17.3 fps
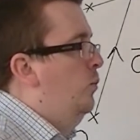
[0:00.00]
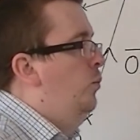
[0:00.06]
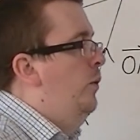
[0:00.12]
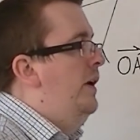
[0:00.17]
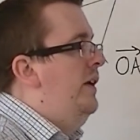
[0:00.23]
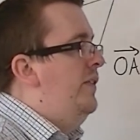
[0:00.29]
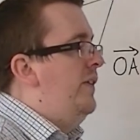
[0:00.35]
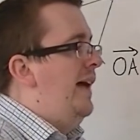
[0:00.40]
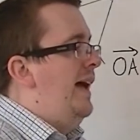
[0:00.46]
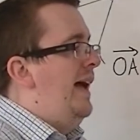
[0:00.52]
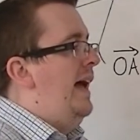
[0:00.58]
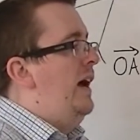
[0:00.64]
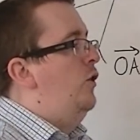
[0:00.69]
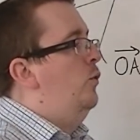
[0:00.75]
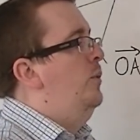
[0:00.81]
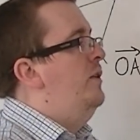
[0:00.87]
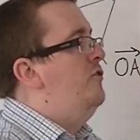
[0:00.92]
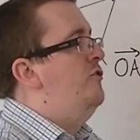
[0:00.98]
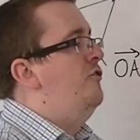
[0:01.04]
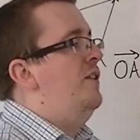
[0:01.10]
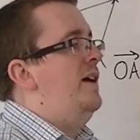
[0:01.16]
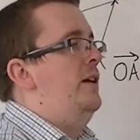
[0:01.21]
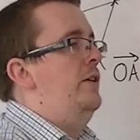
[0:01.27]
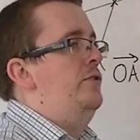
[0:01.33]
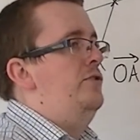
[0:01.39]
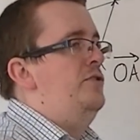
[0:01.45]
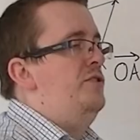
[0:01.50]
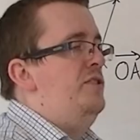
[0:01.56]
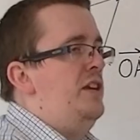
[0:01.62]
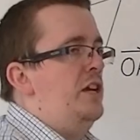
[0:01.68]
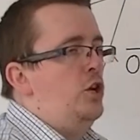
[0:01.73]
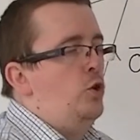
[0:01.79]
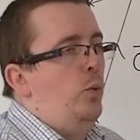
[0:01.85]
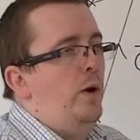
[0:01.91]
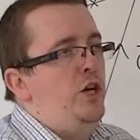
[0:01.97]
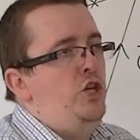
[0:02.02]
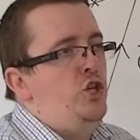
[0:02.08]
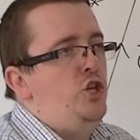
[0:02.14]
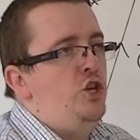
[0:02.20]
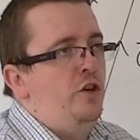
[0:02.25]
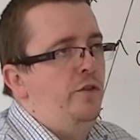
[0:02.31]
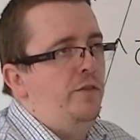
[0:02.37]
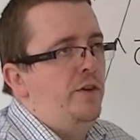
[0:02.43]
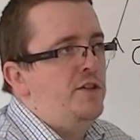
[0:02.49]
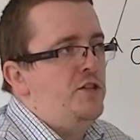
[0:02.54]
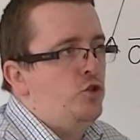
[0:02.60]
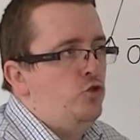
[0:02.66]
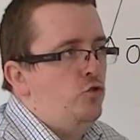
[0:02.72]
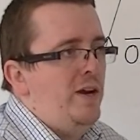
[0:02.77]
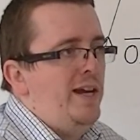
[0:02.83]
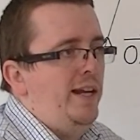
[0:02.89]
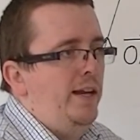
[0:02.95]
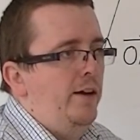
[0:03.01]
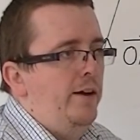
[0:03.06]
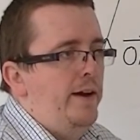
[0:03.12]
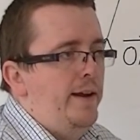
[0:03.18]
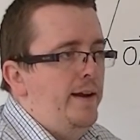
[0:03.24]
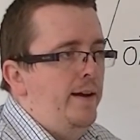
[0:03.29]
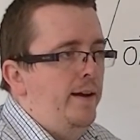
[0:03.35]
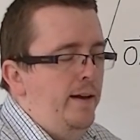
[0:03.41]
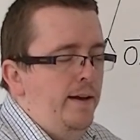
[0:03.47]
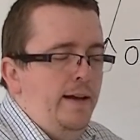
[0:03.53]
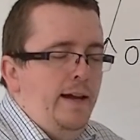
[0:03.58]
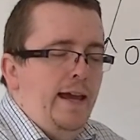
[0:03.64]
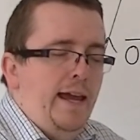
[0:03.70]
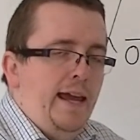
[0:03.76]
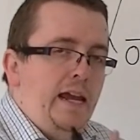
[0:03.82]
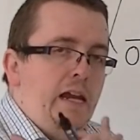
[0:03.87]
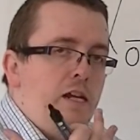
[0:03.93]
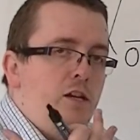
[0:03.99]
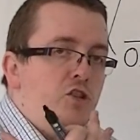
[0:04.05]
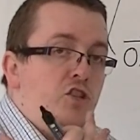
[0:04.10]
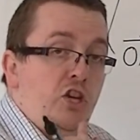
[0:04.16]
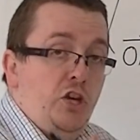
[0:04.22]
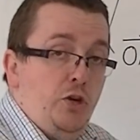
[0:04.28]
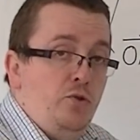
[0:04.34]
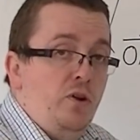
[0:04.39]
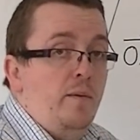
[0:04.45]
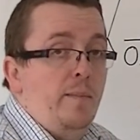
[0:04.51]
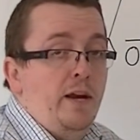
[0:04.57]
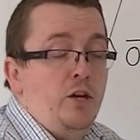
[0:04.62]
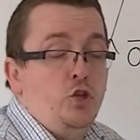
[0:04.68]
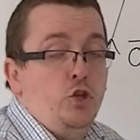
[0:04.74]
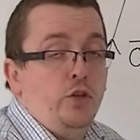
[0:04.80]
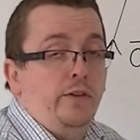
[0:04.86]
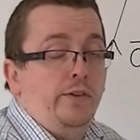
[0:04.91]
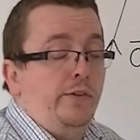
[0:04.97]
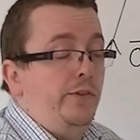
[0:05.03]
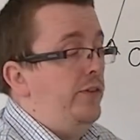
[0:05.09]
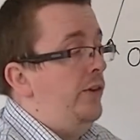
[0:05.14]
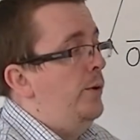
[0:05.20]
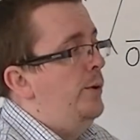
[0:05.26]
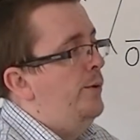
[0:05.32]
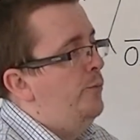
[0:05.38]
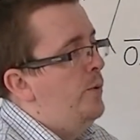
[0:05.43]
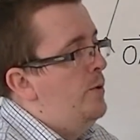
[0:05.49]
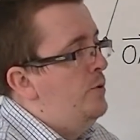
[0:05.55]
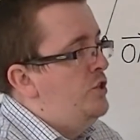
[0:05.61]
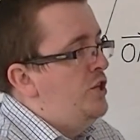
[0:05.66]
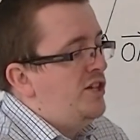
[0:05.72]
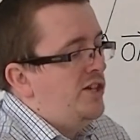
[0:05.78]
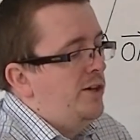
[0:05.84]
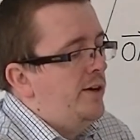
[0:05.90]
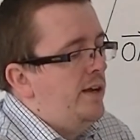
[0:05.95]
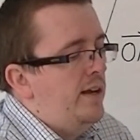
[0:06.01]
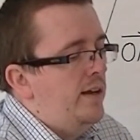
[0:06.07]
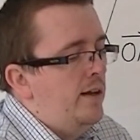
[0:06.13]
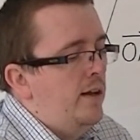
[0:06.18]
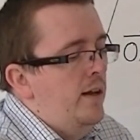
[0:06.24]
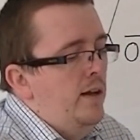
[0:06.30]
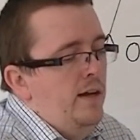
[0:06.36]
with how we found the equation of a straight line in two dimensions. So if we were just looking,